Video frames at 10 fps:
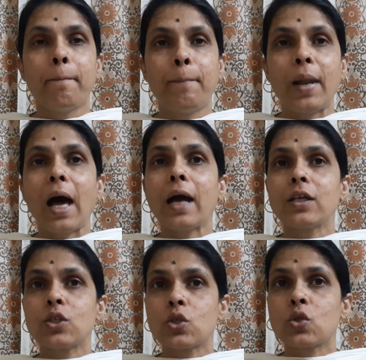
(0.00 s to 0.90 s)
black
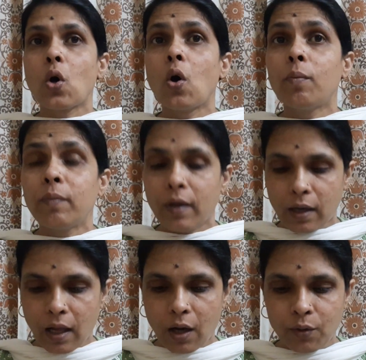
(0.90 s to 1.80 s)
storm
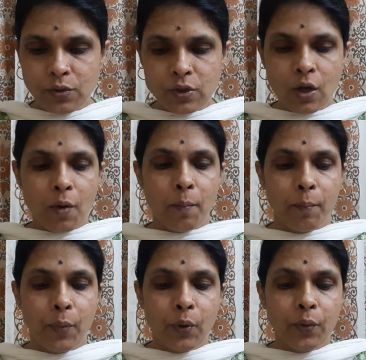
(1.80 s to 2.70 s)
clouds
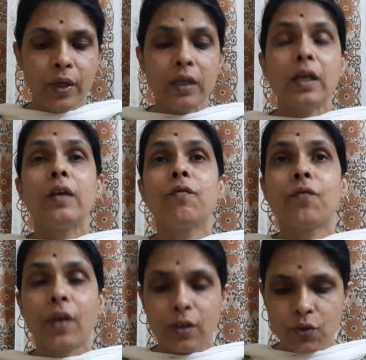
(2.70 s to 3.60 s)
brewing in
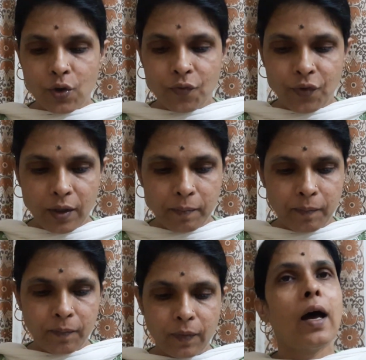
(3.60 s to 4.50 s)
front of him,
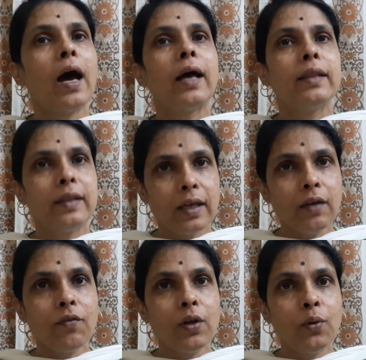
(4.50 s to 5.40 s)
and they
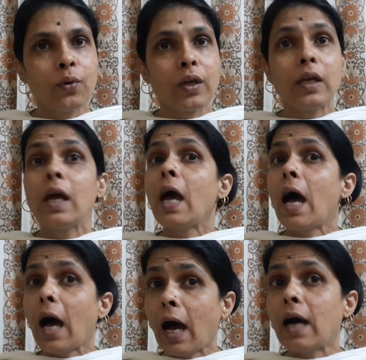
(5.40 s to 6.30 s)
were looking
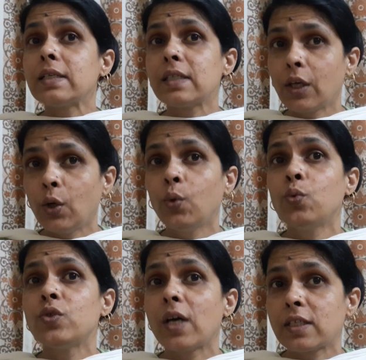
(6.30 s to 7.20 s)
as
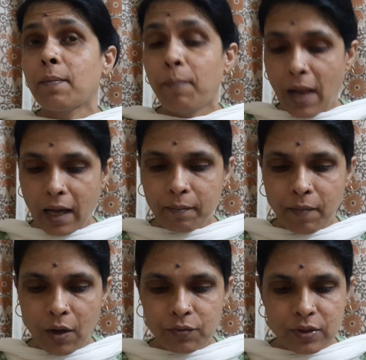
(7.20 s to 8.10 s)
huge as the Black
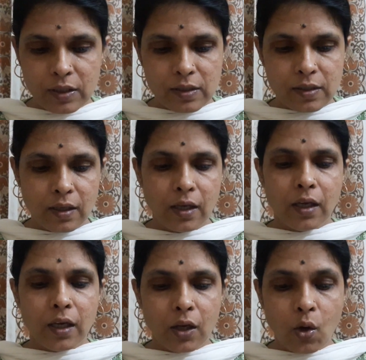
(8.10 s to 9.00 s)
Mountains.
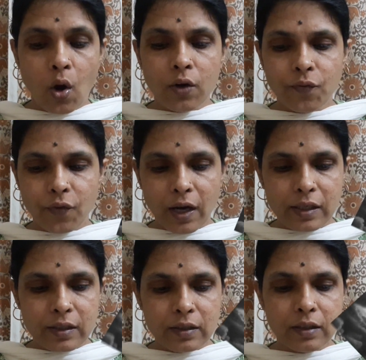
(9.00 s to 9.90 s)
He got
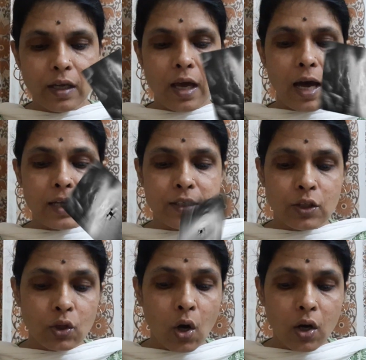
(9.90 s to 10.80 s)
frightened as he
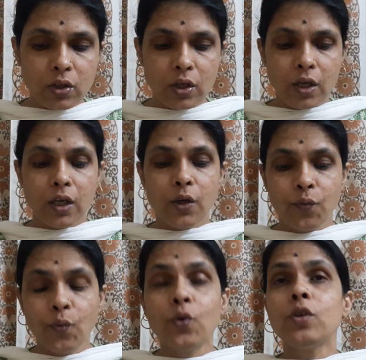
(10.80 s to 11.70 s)
thought he
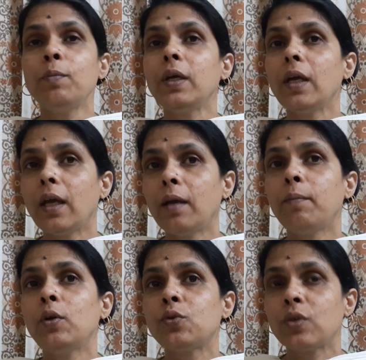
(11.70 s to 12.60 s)
won't be
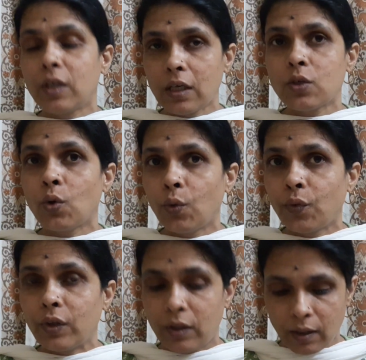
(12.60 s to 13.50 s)
able to get
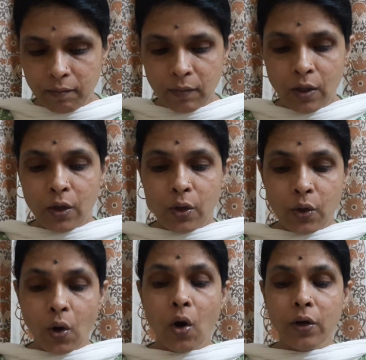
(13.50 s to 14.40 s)
over them,
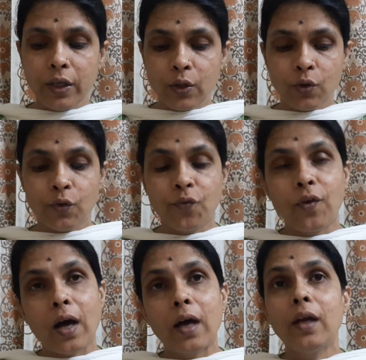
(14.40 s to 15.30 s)
nor he could
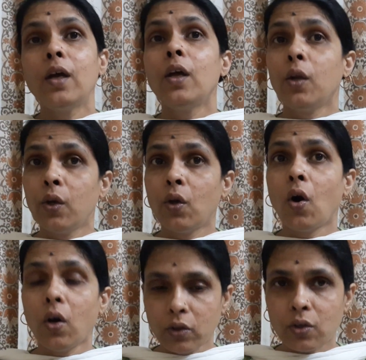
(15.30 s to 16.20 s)
fly
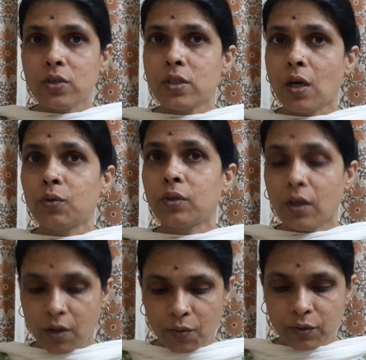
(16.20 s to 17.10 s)
north or south
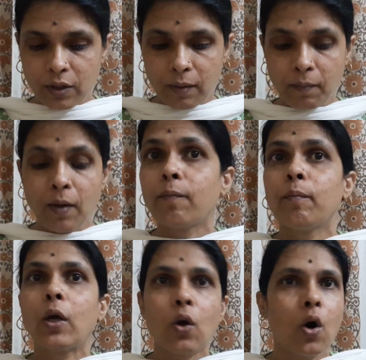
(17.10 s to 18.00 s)
around them
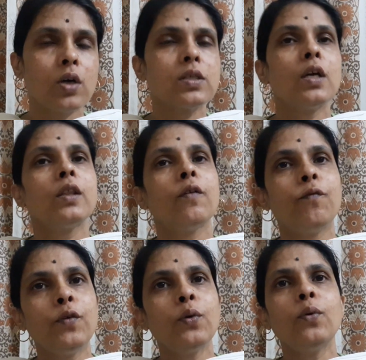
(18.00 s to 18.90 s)
because the
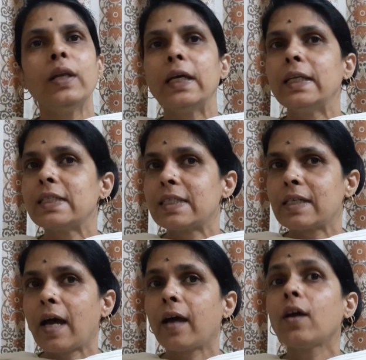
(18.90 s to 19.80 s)
fuel in his
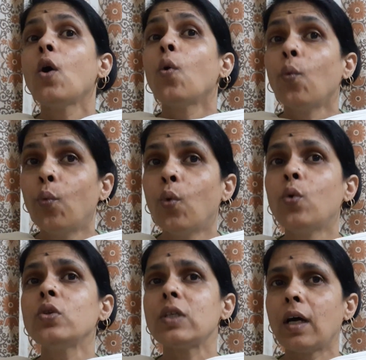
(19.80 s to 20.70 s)
tank
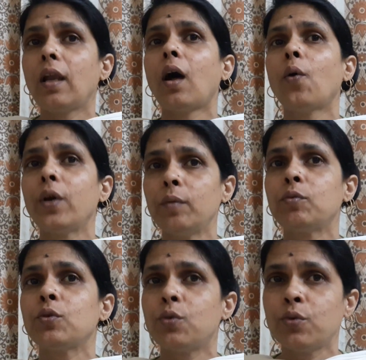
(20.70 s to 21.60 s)
won't allow him
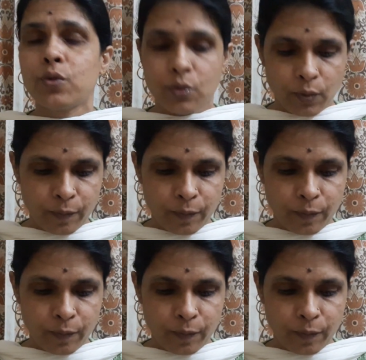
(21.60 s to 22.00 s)
to do so.